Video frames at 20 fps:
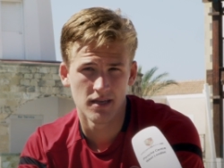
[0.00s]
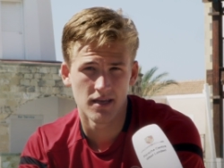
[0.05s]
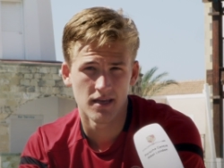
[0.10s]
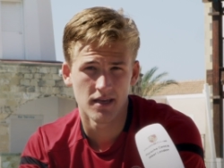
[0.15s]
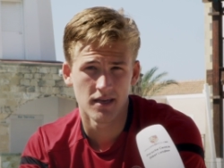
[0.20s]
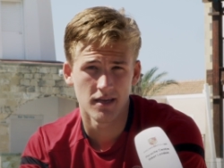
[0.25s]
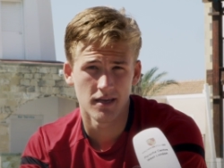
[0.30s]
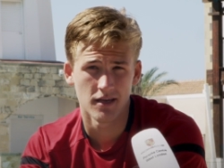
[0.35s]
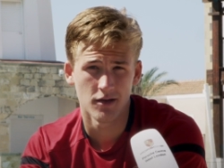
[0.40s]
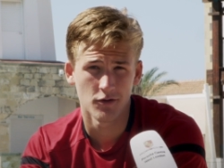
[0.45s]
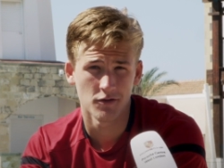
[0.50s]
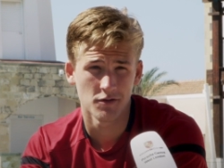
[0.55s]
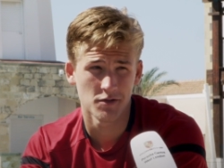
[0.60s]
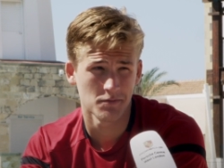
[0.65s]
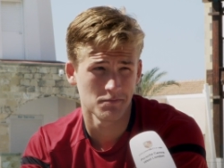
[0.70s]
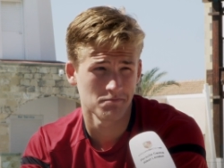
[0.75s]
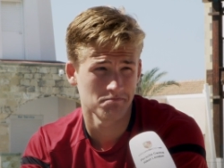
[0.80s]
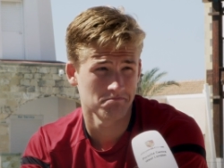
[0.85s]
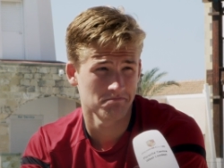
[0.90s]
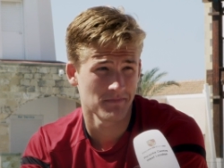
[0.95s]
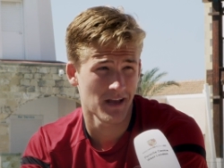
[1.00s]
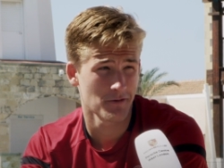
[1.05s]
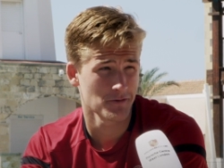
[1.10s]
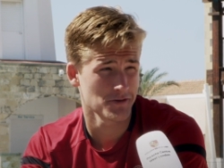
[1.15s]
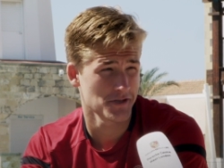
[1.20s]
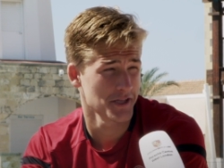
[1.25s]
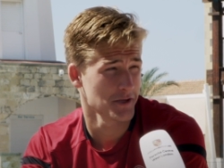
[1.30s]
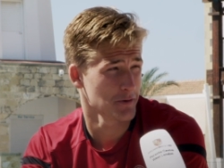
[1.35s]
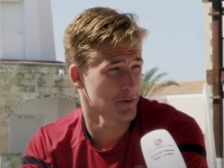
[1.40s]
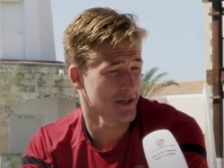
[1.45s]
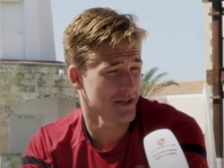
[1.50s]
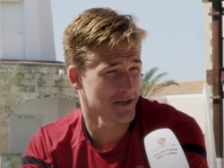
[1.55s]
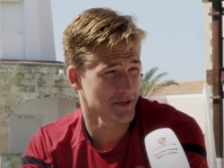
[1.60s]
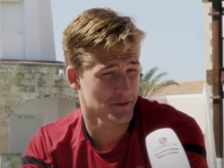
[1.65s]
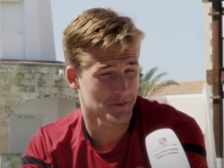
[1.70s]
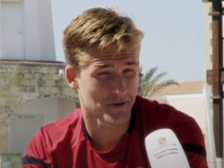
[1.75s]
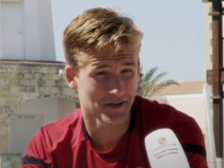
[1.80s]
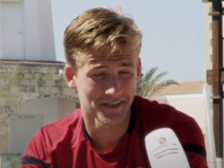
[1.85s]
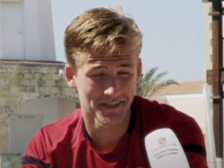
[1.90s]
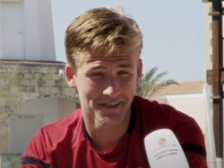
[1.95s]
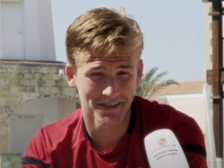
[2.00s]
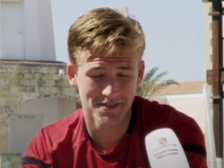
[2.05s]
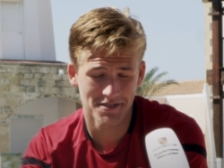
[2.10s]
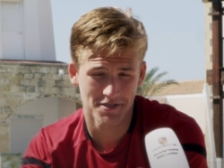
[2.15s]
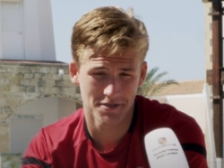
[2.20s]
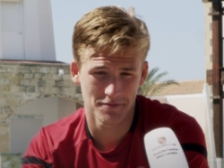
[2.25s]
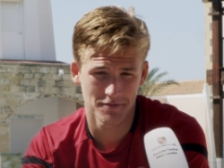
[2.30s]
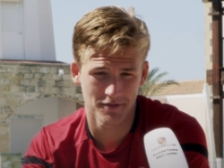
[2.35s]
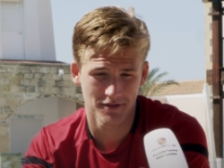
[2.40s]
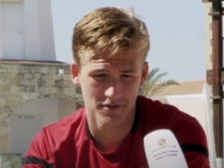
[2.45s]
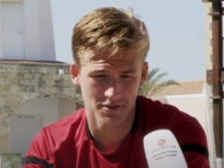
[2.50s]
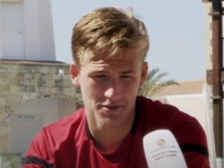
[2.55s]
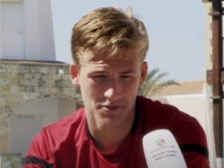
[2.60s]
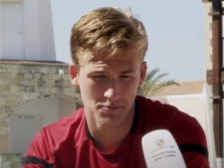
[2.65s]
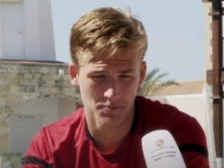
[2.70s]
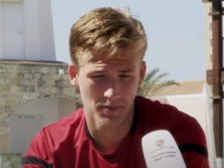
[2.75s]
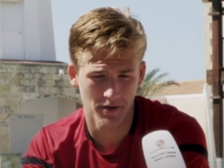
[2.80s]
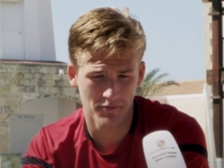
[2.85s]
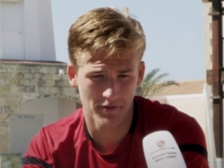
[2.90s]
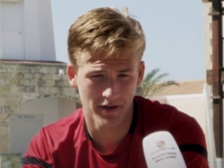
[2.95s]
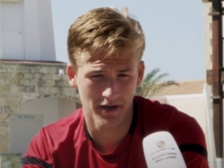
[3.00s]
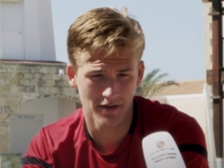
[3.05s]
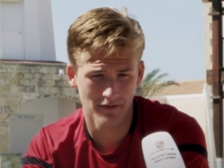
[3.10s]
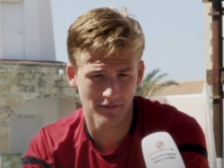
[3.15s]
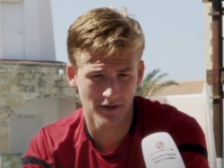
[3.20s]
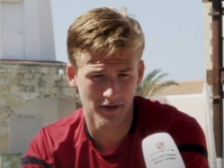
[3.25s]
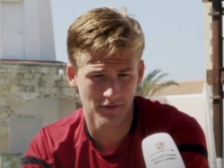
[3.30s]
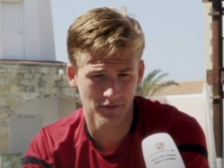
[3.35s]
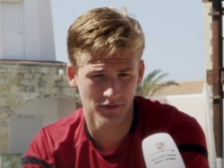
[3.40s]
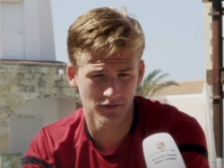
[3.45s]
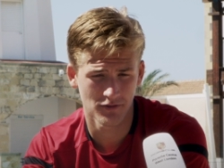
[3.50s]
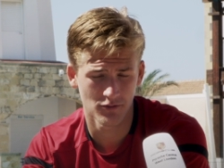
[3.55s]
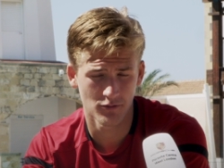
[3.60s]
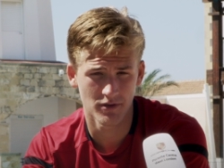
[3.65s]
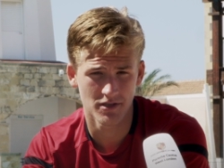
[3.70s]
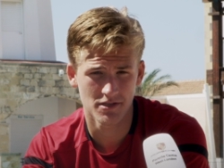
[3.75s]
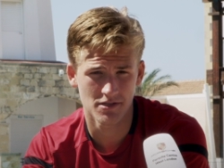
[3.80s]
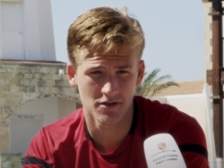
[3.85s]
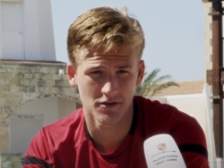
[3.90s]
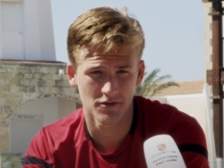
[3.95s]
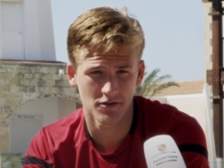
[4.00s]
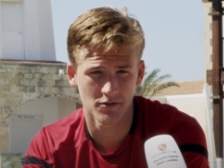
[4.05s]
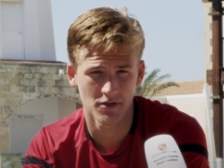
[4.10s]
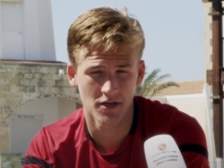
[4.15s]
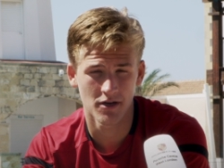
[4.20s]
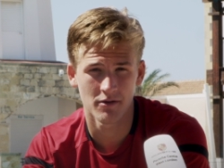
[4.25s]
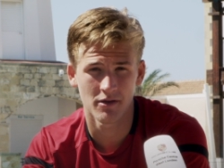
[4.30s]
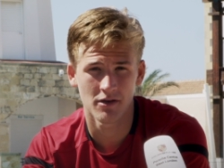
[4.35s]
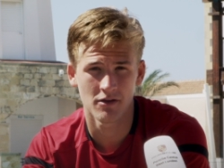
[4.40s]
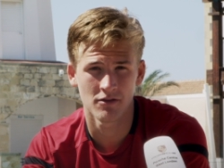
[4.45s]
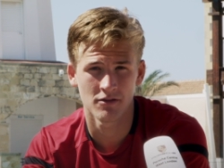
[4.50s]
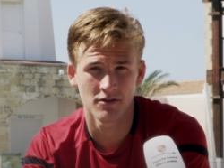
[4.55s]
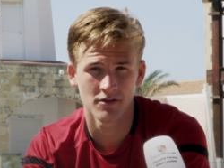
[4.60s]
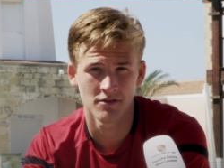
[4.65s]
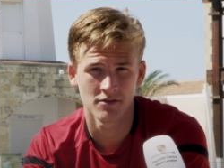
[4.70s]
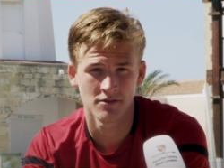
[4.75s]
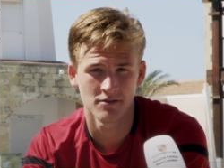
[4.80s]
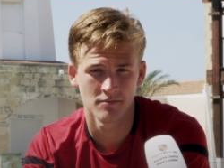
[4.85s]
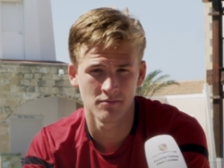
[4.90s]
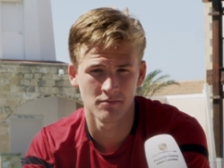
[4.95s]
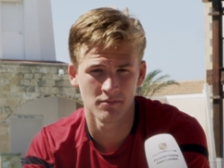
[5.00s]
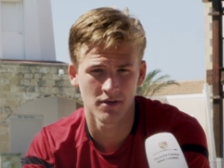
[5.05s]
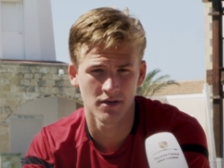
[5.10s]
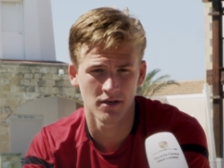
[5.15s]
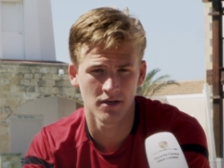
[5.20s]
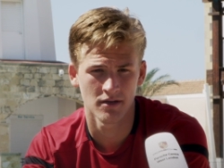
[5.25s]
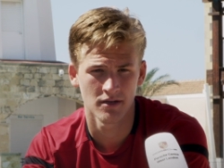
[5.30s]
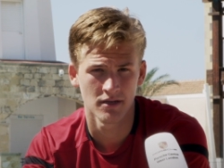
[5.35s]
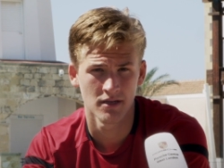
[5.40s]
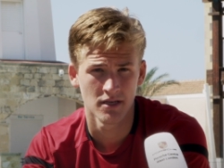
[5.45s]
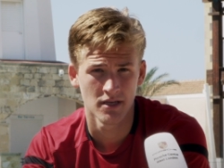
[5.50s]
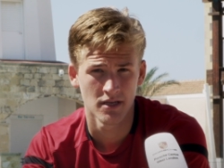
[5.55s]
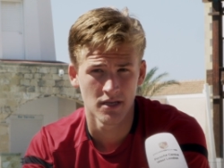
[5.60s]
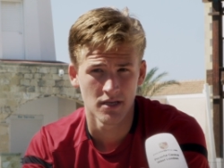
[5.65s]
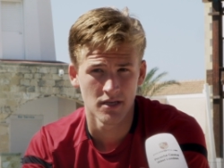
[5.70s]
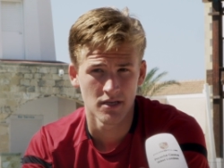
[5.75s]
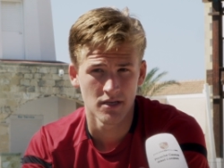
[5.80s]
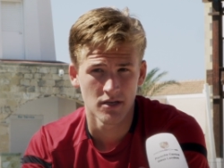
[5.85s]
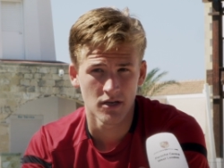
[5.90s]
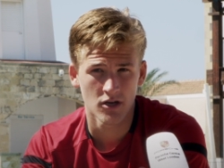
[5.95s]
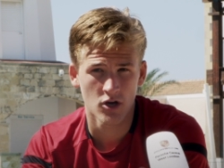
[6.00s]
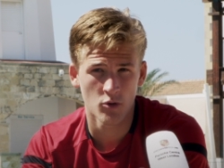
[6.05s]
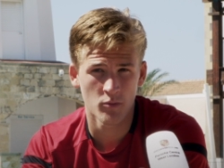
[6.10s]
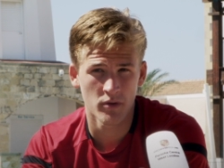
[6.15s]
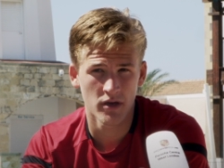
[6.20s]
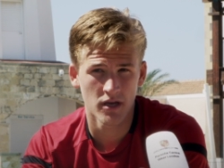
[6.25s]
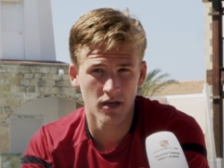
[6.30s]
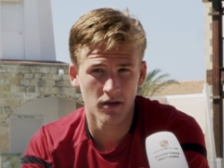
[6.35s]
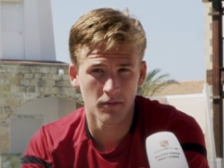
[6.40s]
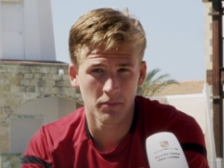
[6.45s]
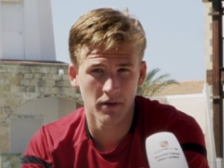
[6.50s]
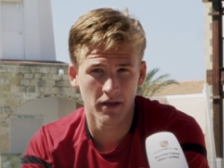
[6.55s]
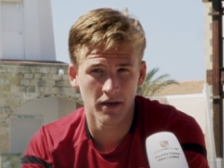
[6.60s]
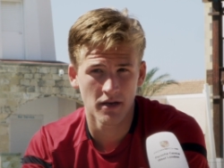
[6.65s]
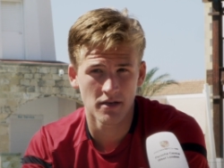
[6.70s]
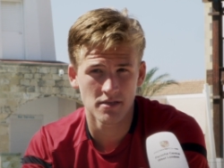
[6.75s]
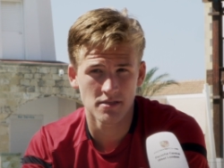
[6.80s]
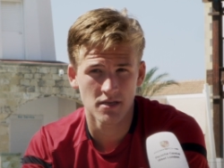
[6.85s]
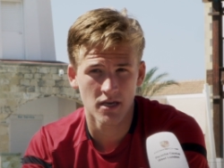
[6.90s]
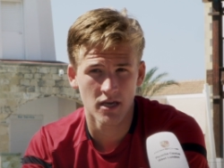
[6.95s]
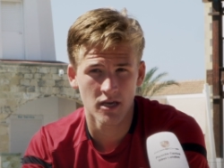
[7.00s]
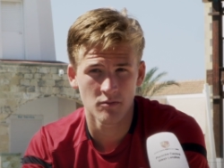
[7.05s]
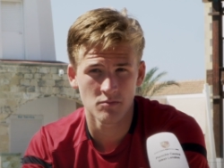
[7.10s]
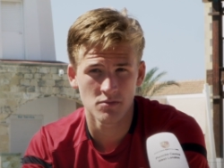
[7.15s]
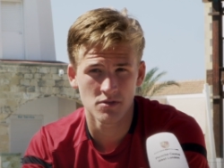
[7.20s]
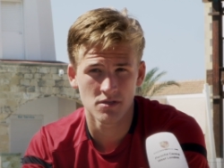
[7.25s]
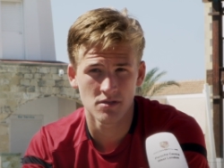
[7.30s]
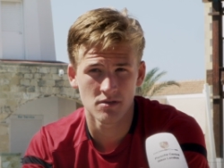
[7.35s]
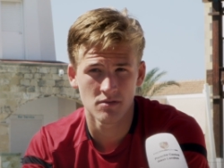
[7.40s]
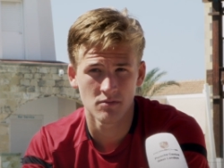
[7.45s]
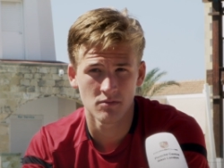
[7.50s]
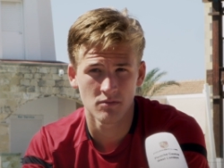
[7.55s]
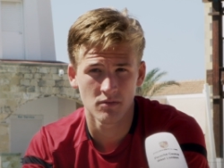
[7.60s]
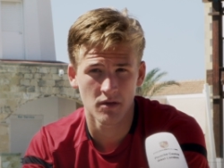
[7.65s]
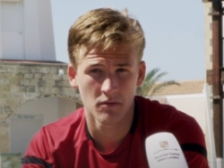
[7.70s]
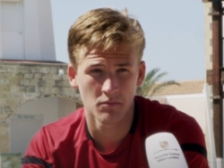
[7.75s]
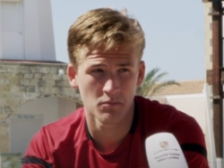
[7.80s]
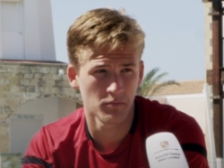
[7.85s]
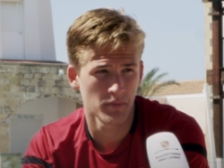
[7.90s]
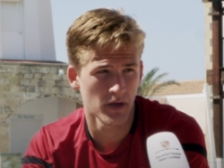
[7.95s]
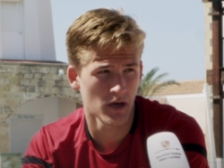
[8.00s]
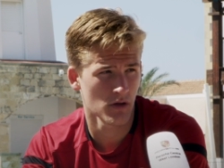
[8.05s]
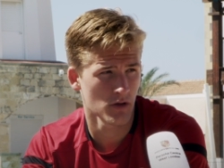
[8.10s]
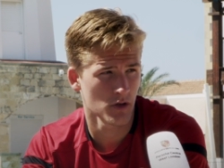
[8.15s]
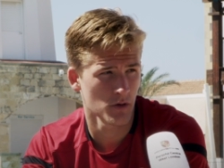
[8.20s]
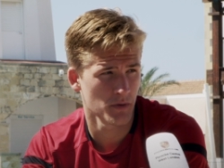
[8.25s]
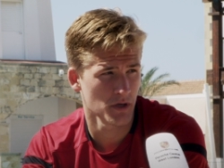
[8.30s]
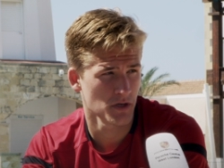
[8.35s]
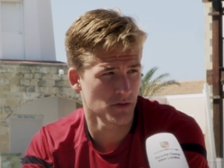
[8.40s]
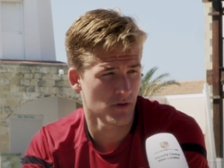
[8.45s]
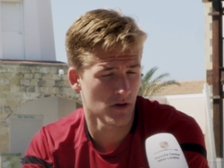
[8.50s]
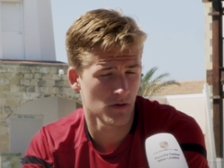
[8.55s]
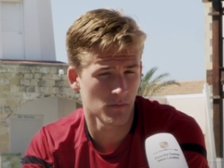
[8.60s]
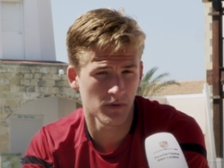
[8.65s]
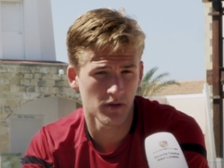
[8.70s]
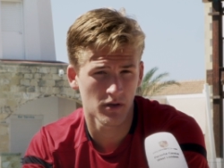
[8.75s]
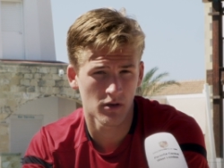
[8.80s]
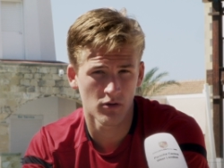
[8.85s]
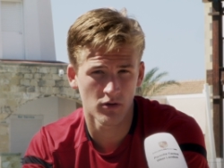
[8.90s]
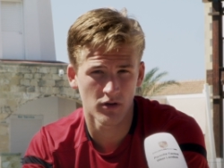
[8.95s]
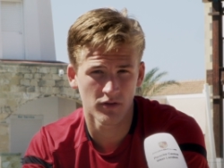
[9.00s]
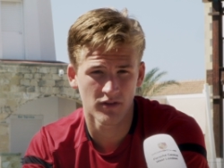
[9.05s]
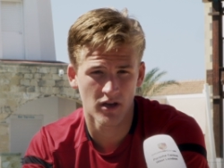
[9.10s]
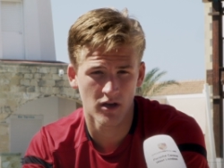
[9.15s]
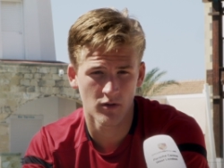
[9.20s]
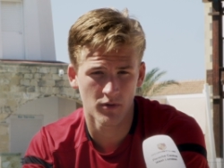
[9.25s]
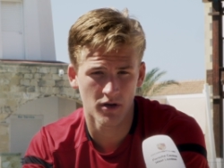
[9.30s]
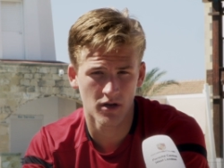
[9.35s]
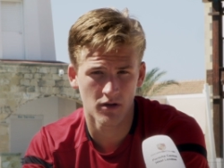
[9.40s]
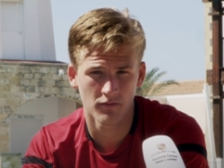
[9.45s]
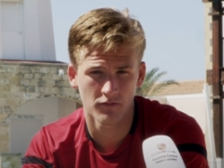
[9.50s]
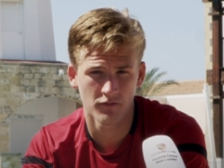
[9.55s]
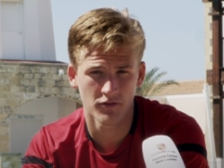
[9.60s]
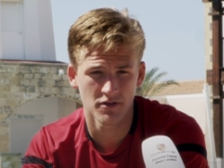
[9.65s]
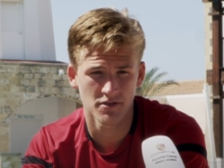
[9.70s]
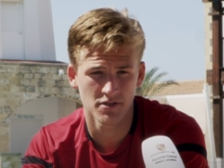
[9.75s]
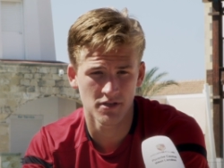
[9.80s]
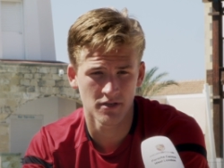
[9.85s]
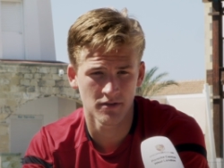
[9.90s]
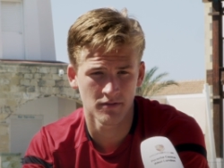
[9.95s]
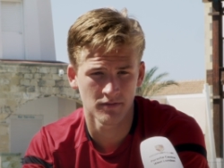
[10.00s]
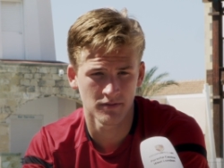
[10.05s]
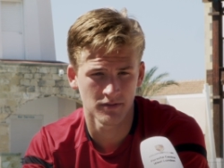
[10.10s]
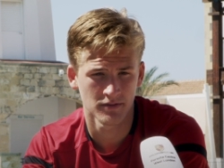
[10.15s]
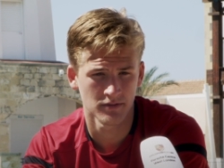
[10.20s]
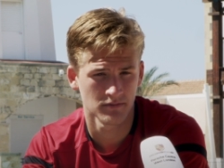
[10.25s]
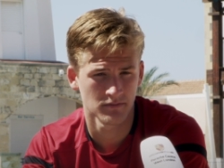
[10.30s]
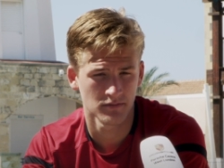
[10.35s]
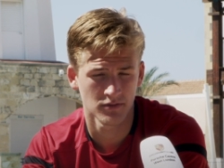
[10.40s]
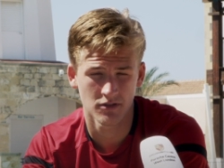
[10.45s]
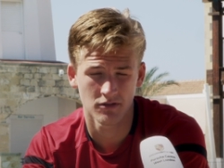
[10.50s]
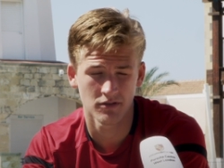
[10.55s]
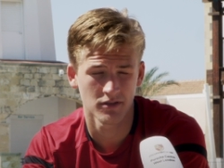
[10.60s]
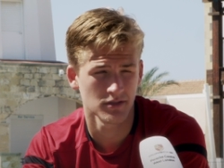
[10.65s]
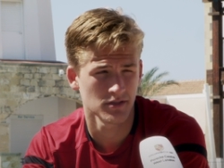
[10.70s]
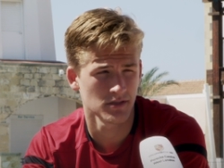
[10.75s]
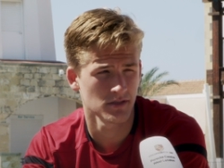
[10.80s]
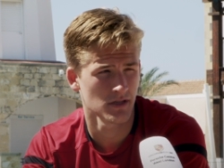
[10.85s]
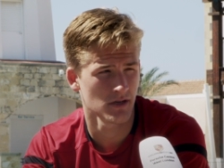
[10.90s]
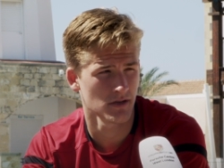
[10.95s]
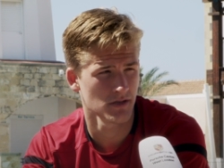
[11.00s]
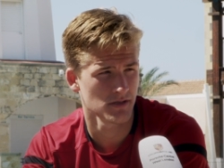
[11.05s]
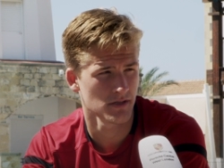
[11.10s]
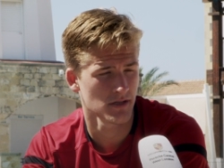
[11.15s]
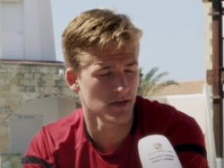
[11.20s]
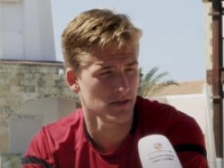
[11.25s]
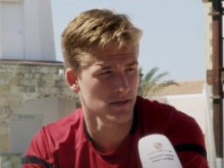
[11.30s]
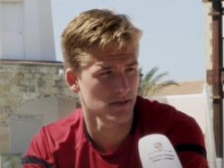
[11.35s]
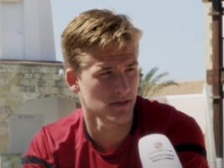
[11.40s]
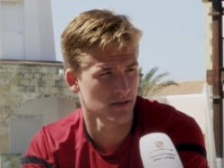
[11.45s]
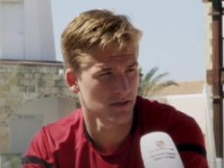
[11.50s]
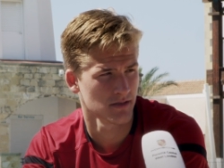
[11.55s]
Uh, I would say the weather is quite nice because it's been raining for like two weeks in a row now in London. But come here, play nice games, can be out on the pitch for a bit longer time without freezing. So it's nice, nice.